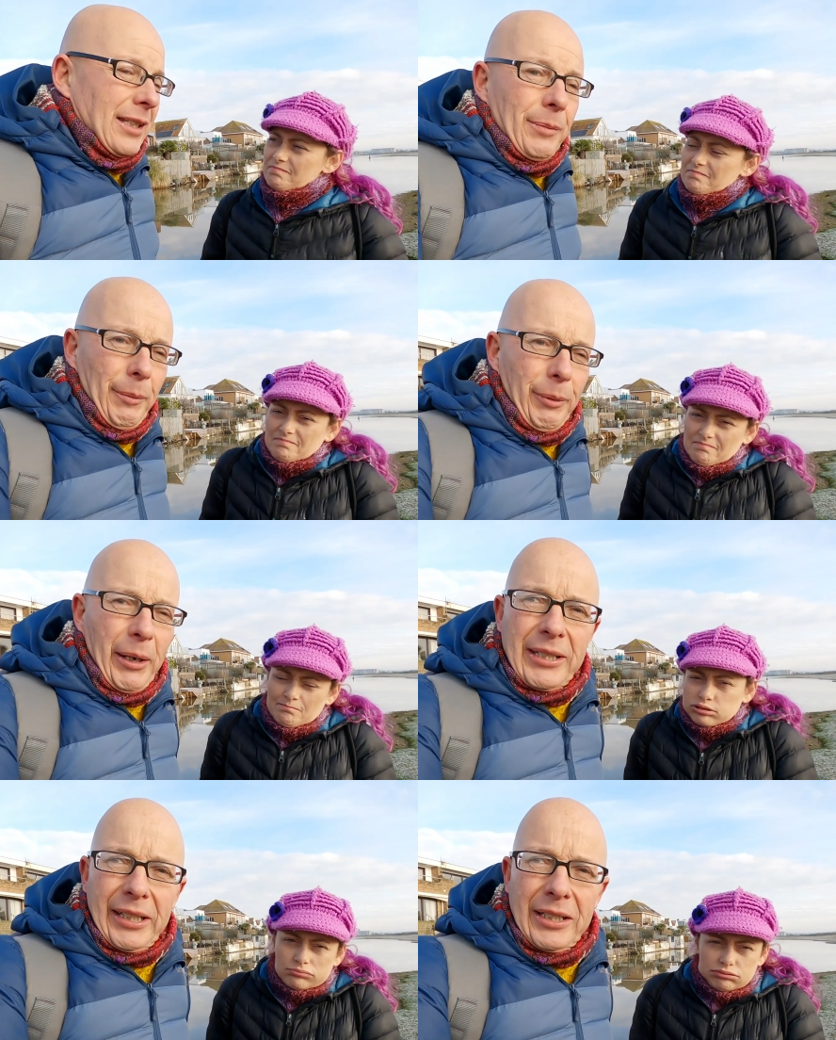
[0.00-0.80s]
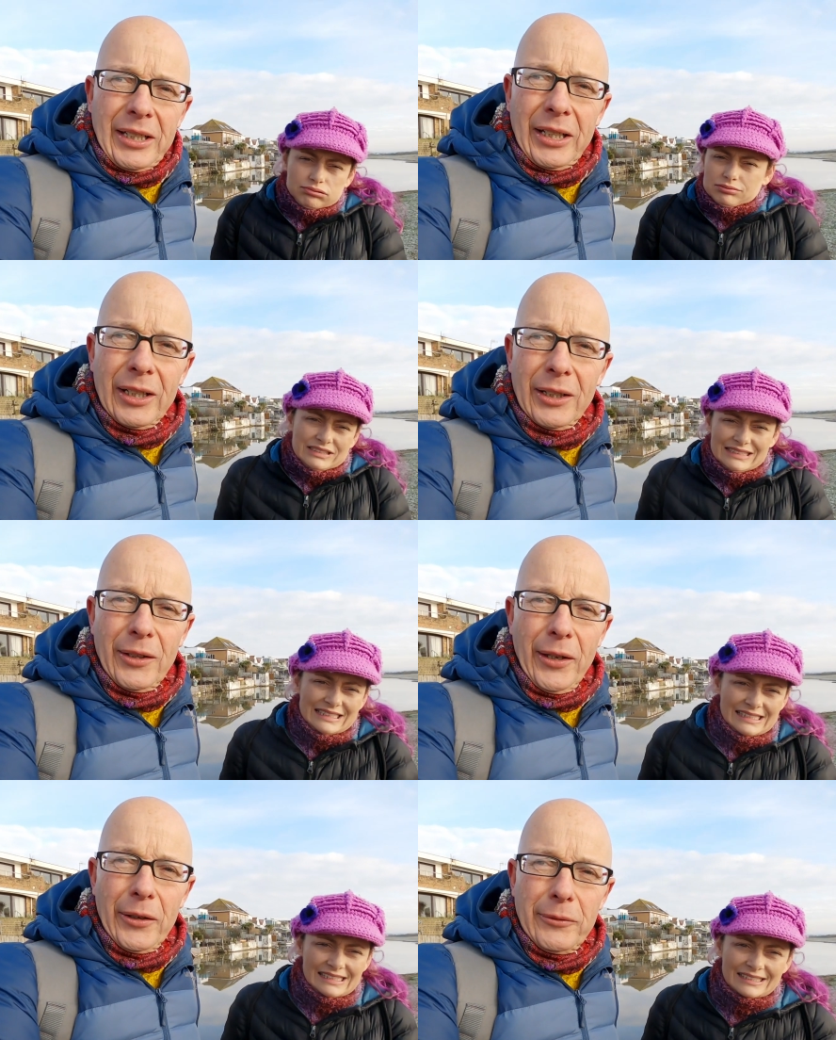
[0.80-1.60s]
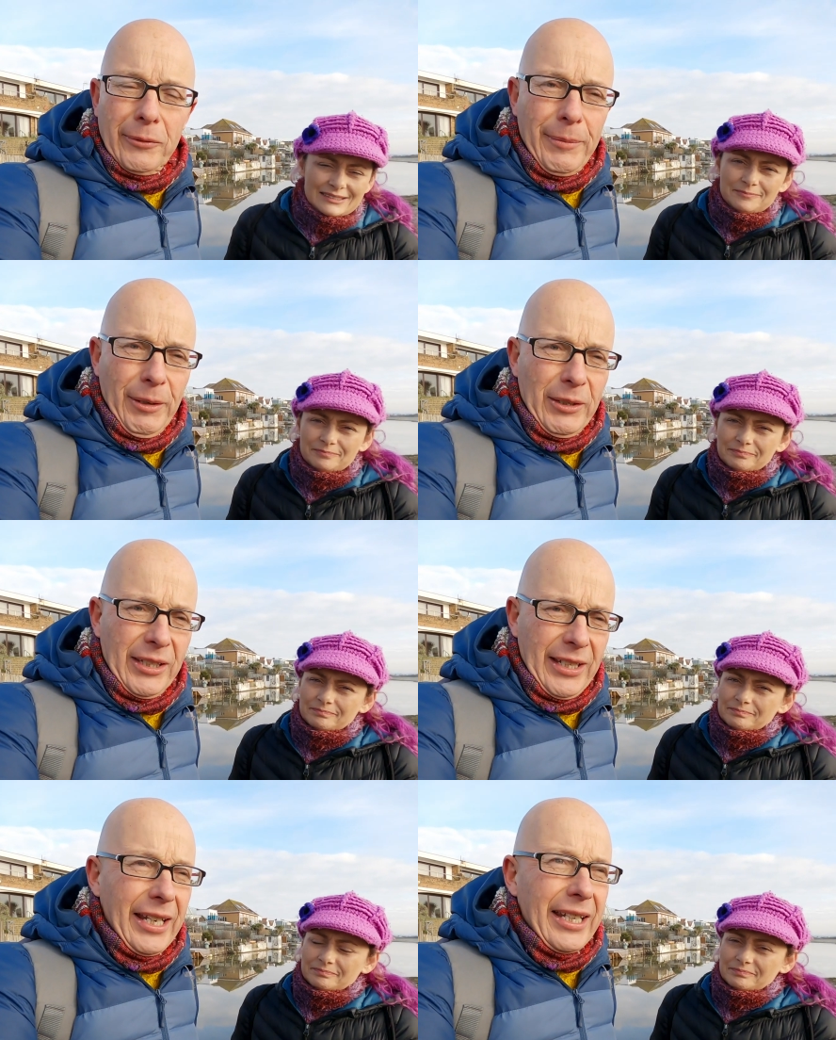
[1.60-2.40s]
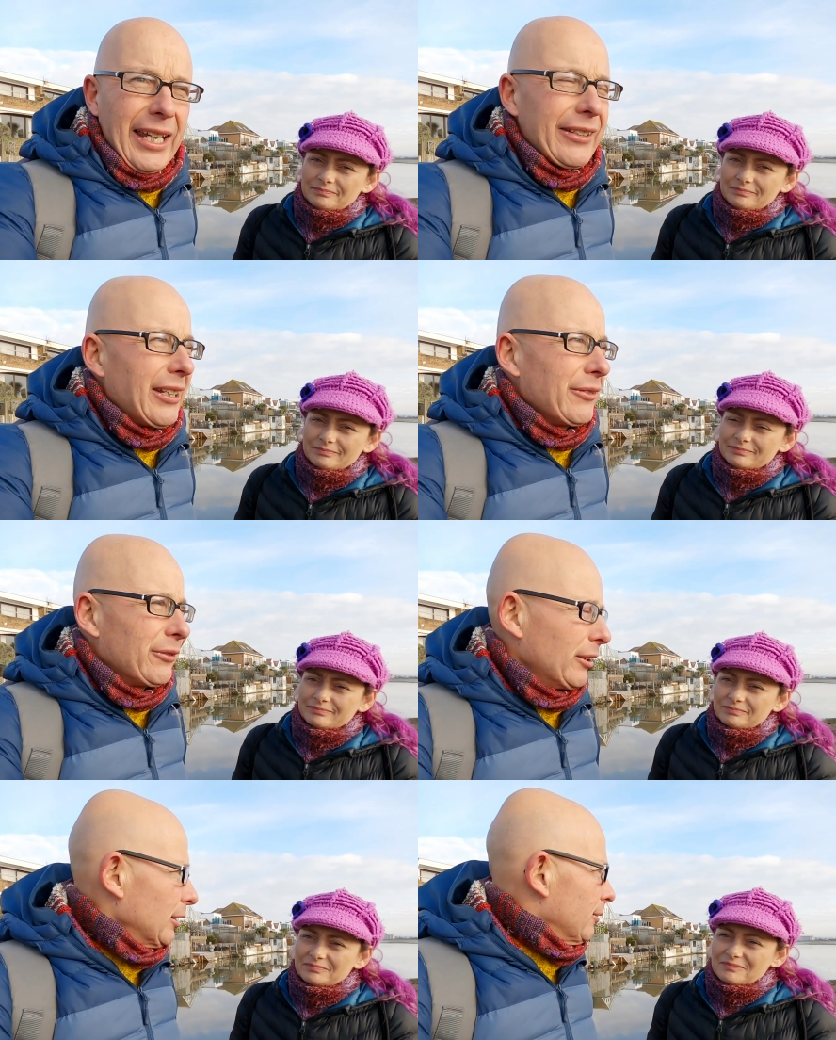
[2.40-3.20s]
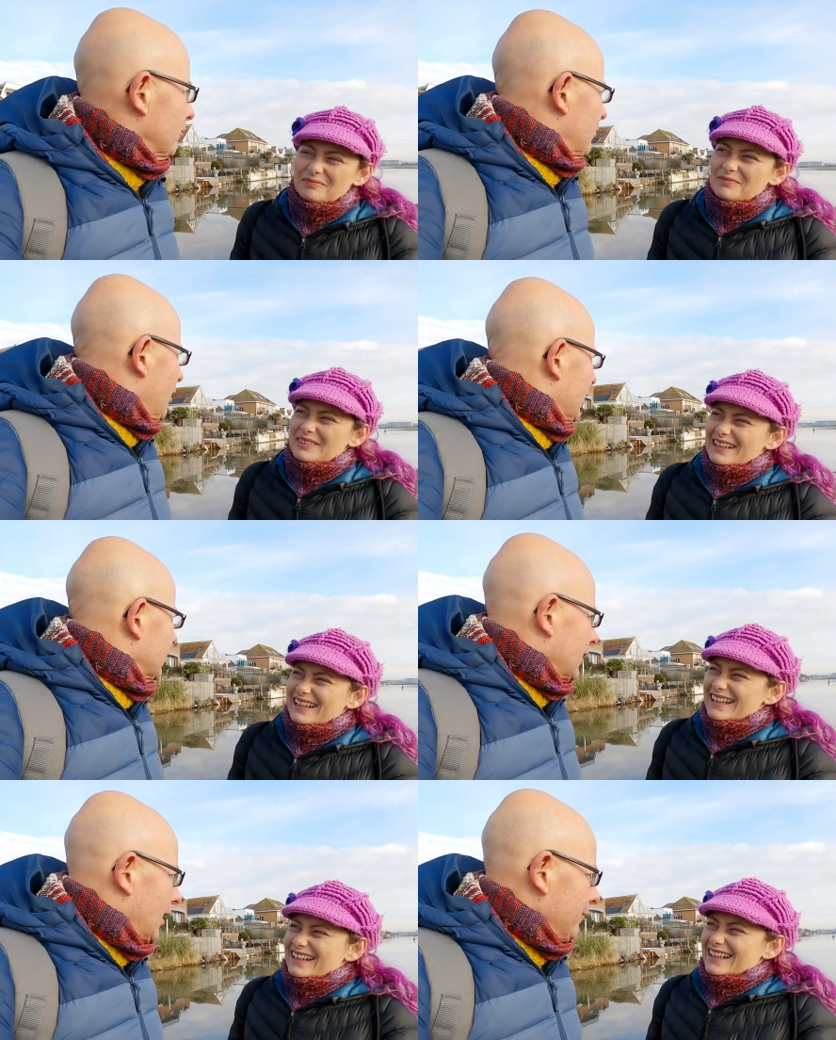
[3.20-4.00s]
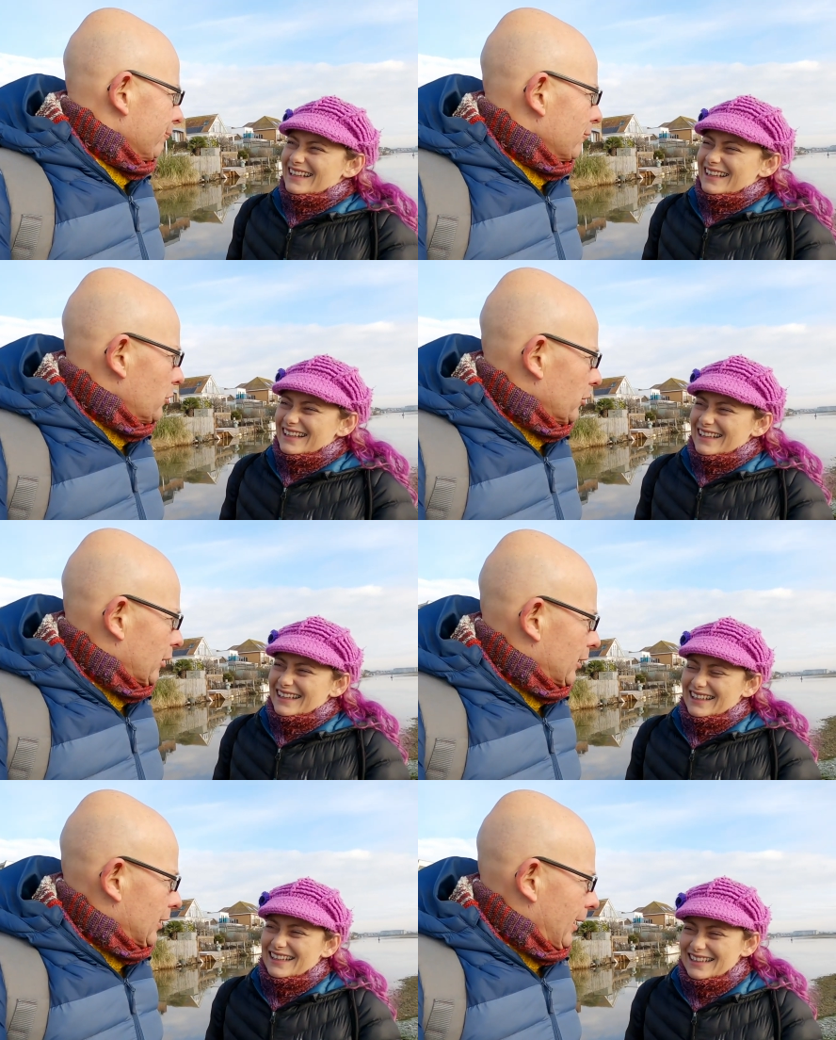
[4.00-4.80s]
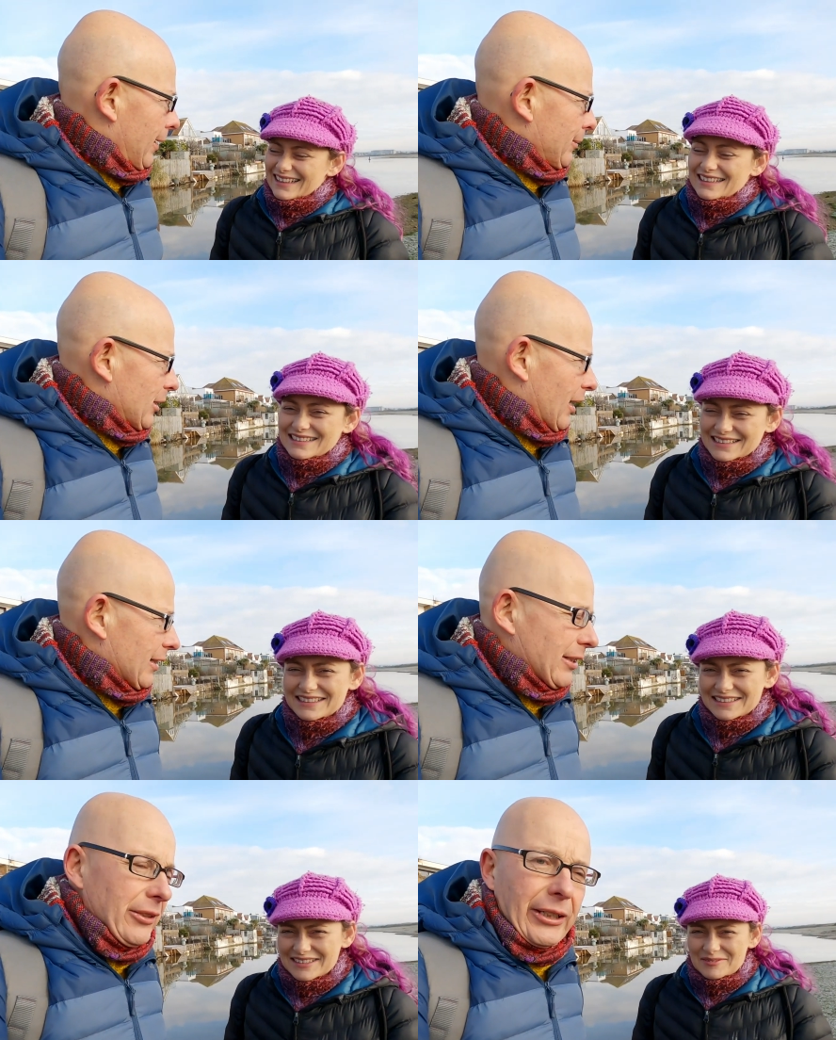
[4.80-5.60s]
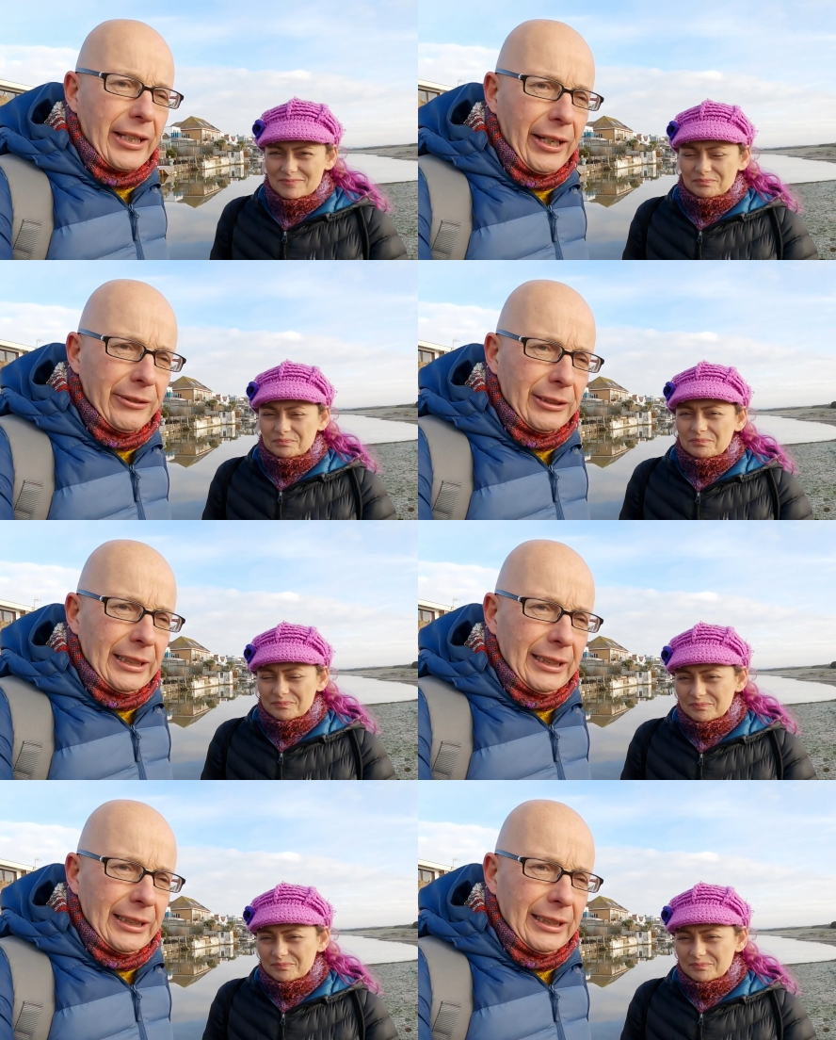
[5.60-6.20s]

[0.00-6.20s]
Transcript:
Speaker 1: is a bit bracing, although we've been standing out here for a little while. I'm more acclimatised to it now.